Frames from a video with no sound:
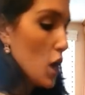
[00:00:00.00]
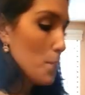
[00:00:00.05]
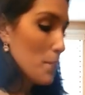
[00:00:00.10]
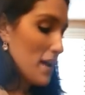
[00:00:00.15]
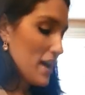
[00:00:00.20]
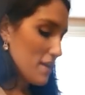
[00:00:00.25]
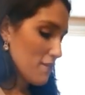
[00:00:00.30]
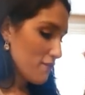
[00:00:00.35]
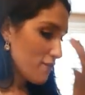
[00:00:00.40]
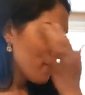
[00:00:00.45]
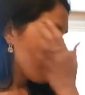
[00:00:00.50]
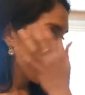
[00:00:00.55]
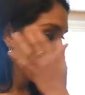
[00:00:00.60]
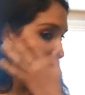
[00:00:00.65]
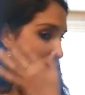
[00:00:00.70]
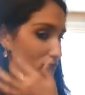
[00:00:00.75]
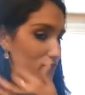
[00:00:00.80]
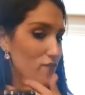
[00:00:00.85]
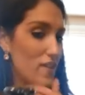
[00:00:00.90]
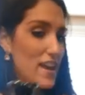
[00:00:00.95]
my
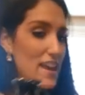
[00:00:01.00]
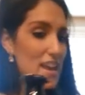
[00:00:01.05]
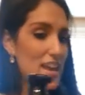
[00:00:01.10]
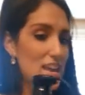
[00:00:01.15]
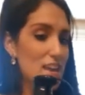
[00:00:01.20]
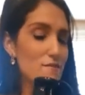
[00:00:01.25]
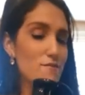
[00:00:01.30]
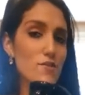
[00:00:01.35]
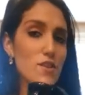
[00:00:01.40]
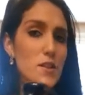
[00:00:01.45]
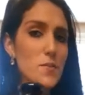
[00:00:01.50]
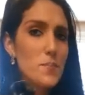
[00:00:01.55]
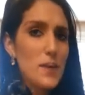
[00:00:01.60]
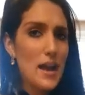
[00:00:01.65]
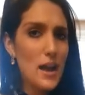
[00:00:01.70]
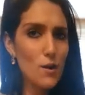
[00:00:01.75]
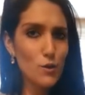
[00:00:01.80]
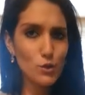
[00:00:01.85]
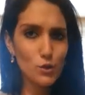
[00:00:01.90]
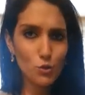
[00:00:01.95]
favorite
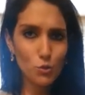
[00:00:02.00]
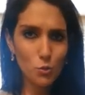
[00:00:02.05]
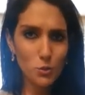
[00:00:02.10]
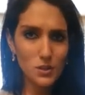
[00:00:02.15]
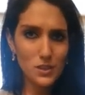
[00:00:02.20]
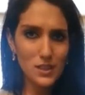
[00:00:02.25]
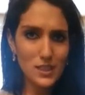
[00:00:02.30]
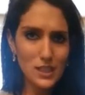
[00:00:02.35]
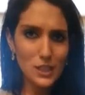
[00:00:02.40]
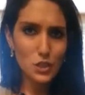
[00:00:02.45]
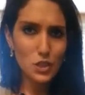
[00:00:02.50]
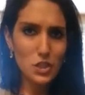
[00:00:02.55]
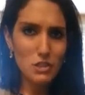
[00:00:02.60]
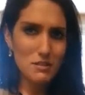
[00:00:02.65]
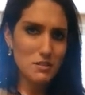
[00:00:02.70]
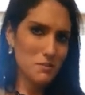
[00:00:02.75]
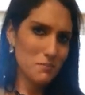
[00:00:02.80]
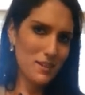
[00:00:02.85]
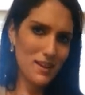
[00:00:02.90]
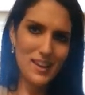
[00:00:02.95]
power tool in the kitchen
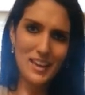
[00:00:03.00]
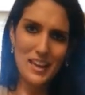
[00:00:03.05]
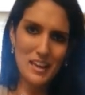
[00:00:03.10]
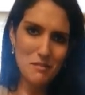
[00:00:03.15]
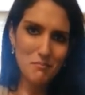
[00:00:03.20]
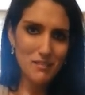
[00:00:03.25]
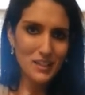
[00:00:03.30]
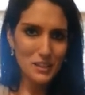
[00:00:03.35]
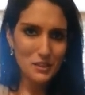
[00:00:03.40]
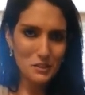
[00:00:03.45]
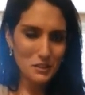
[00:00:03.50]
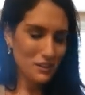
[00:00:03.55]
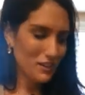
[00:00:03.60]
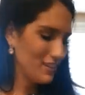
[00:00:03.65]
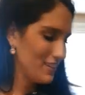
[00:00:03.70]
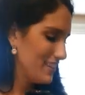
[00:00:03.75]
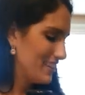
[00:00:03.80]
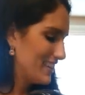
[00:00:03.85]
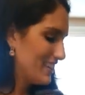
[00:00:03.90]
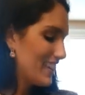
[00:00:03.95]
is my hand blender.